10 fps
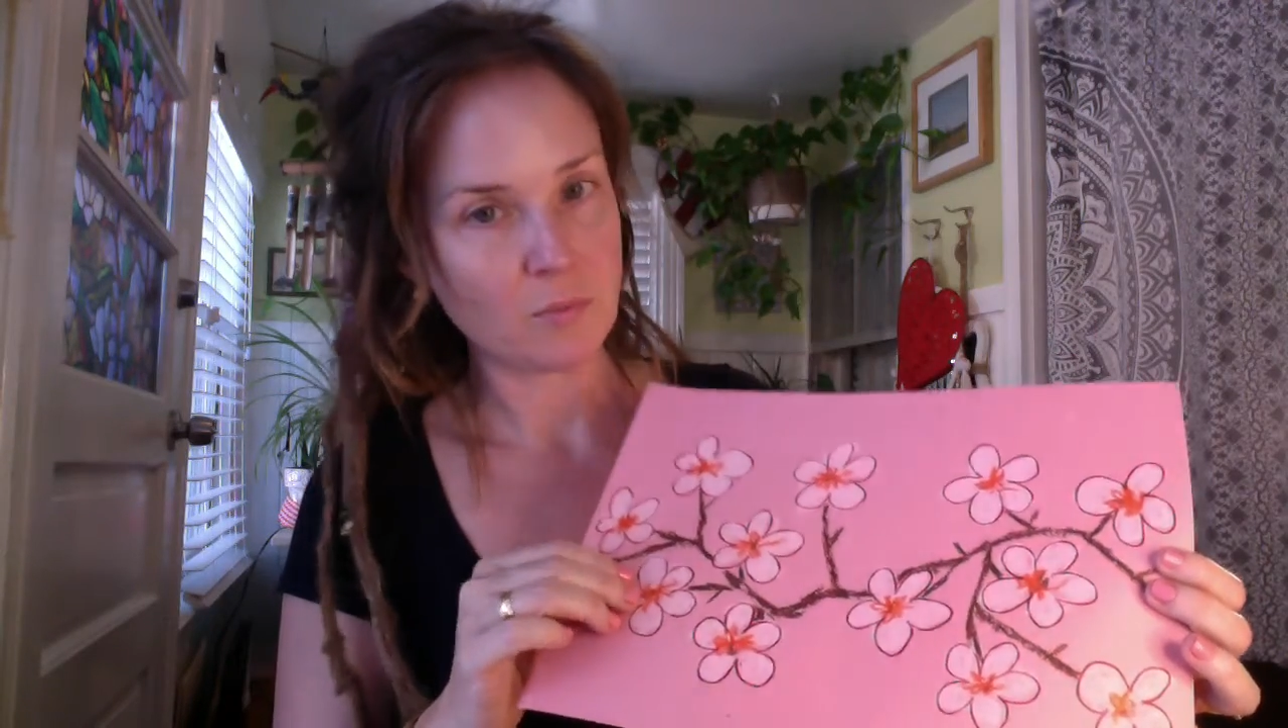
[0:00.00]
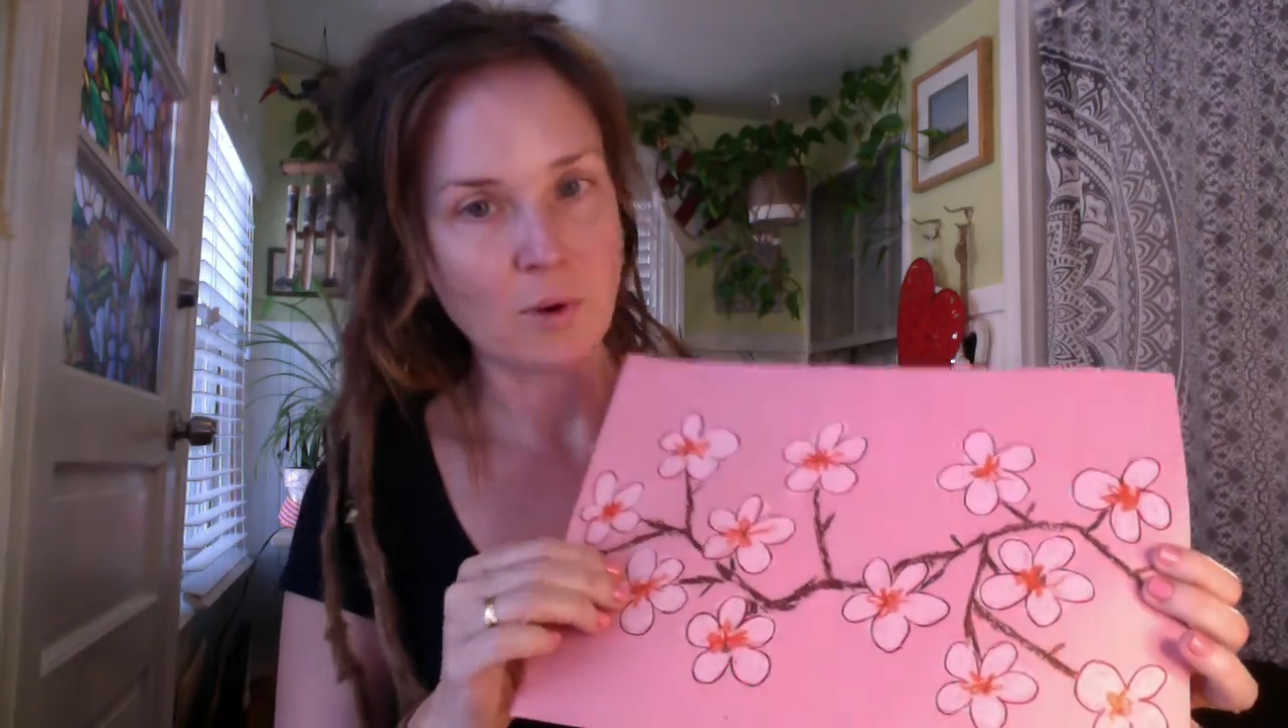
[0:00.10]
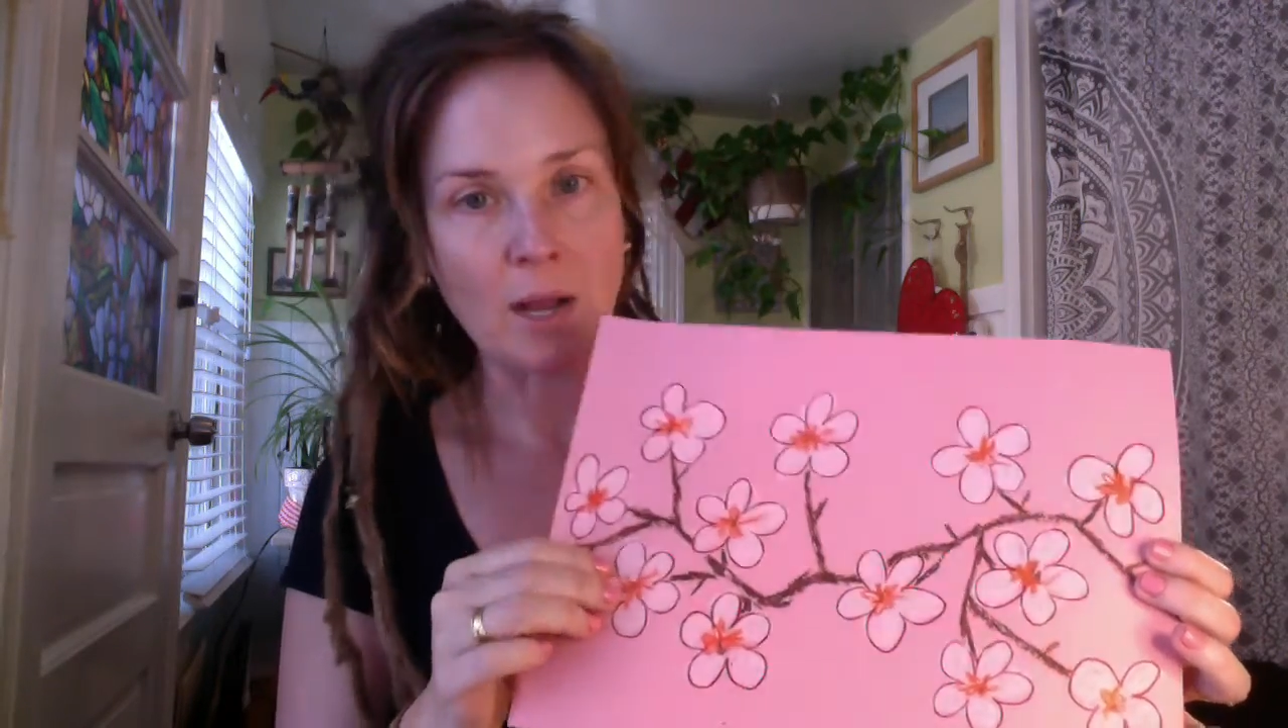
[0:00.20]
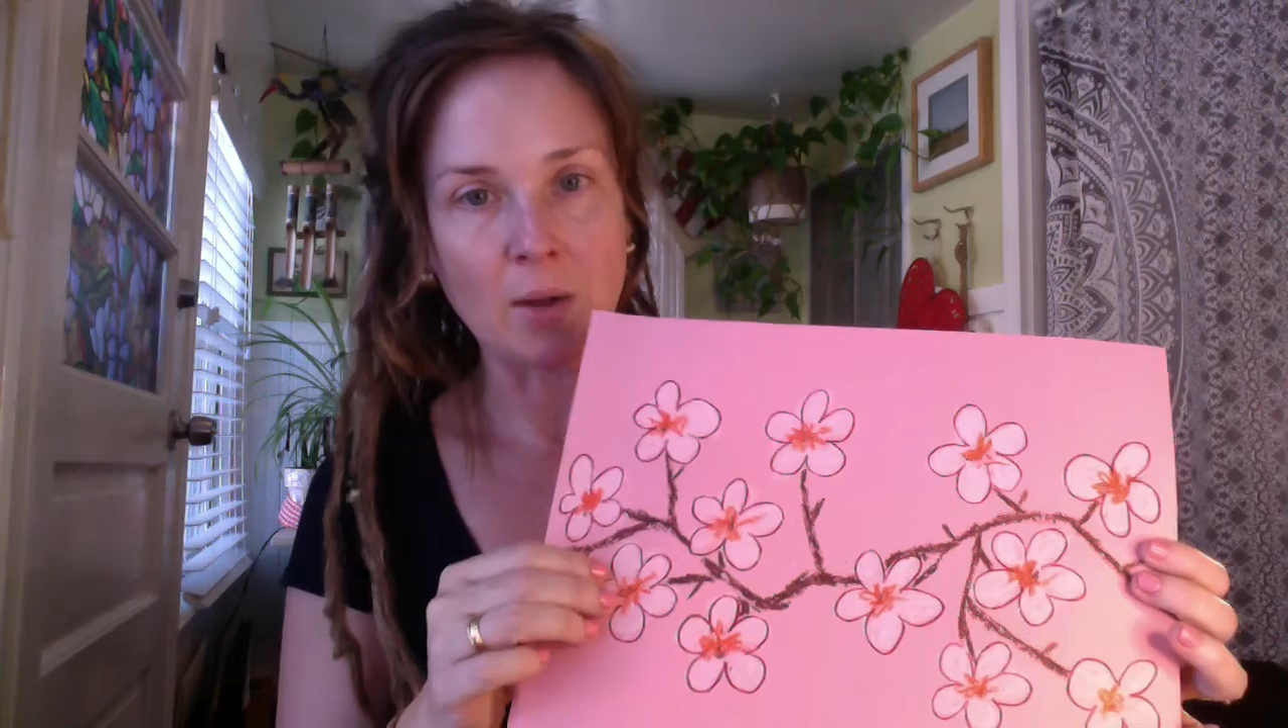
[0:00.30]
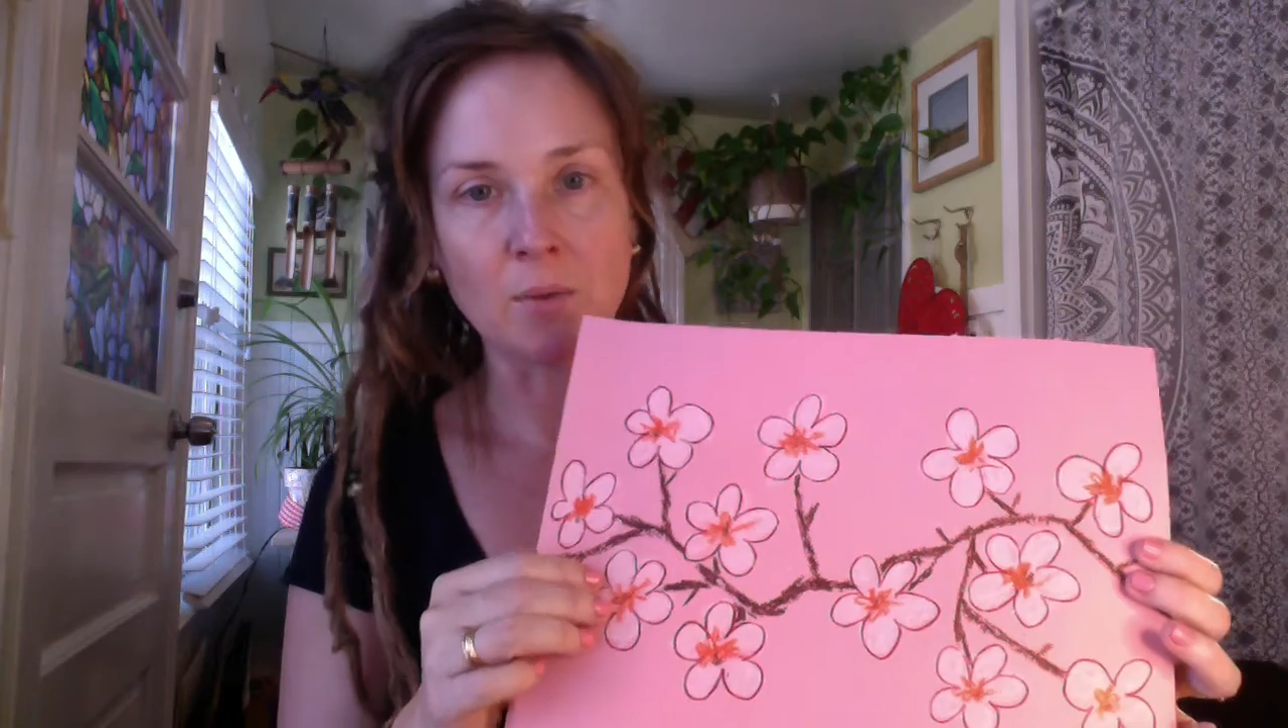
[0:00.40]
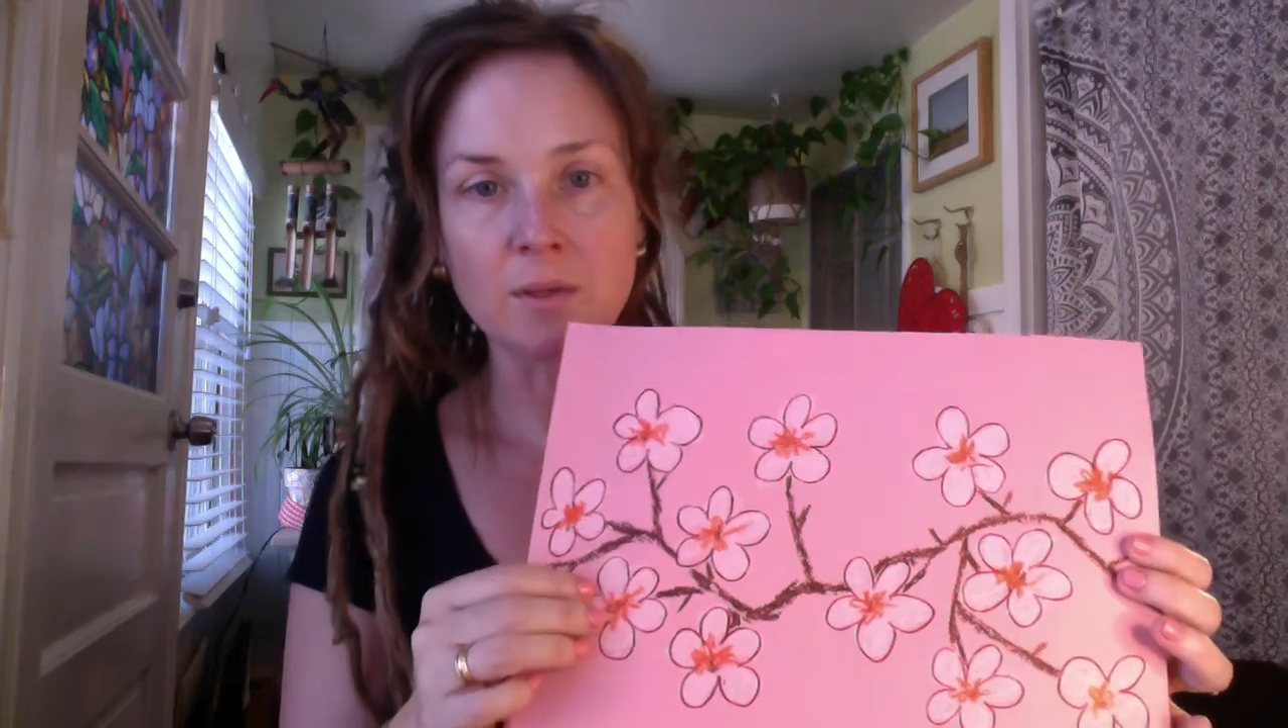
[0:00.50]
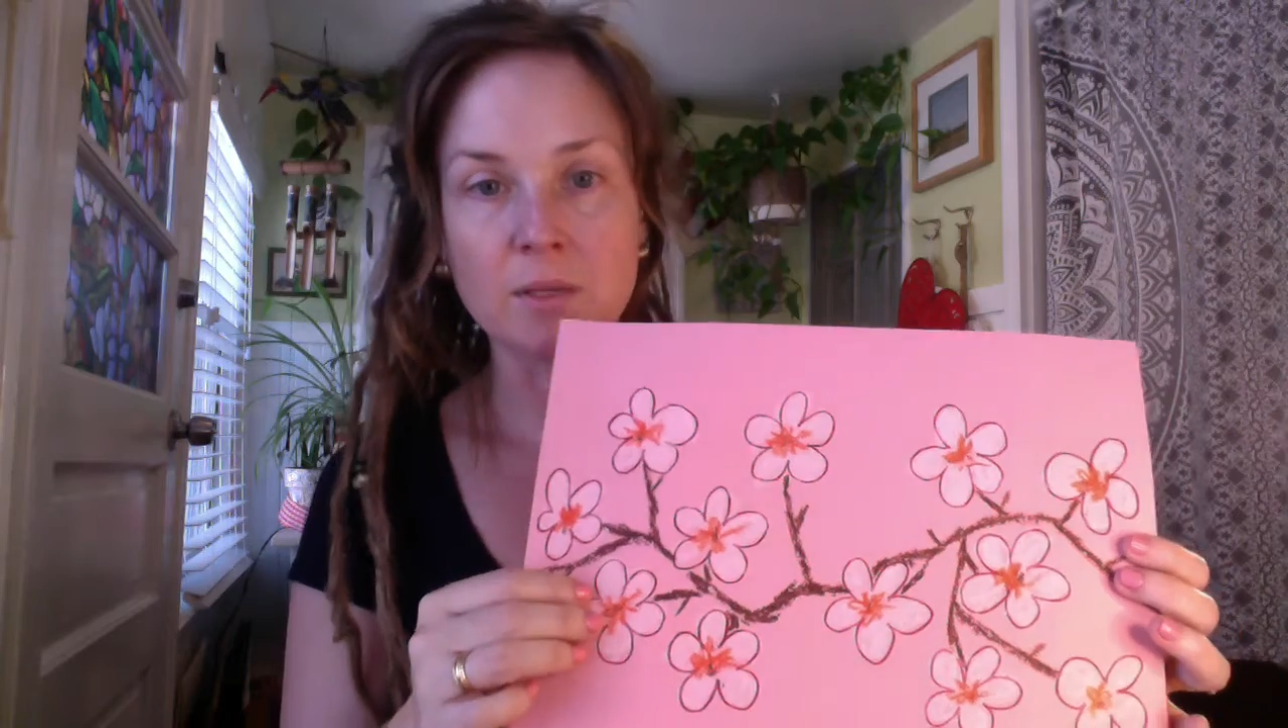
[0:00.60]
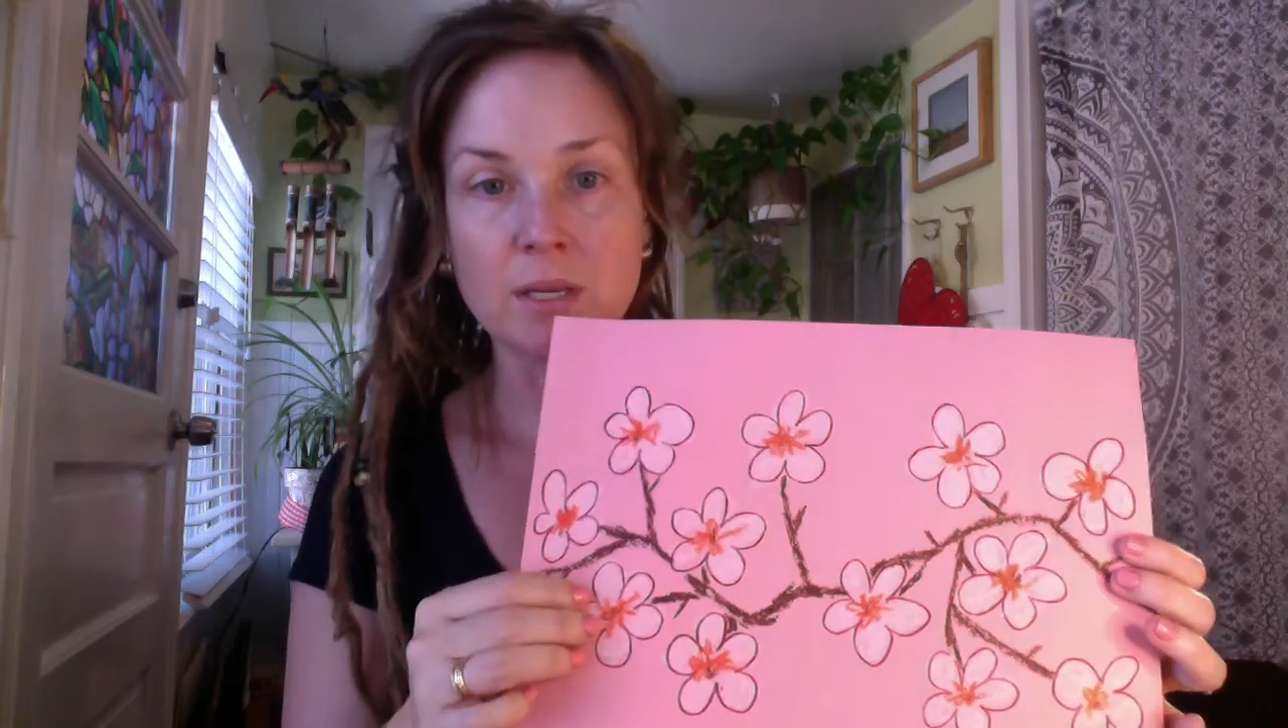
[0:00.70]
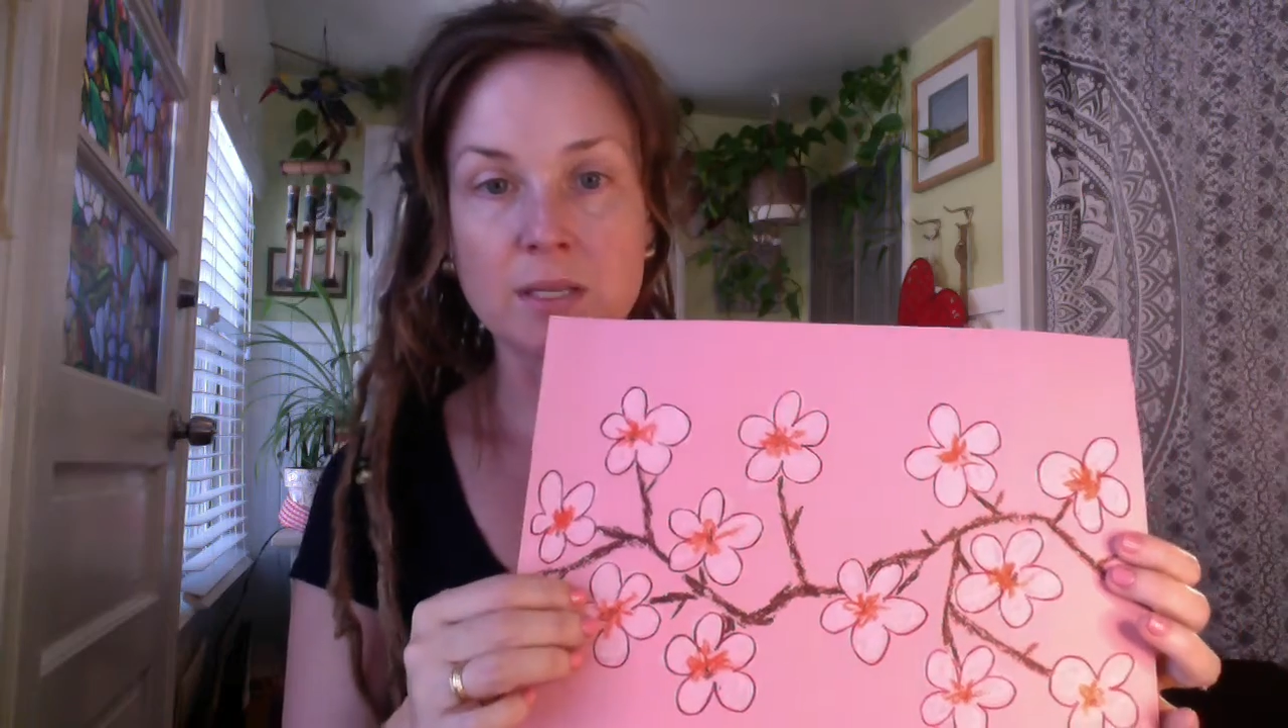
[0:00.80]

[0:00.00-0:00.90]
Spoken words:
brown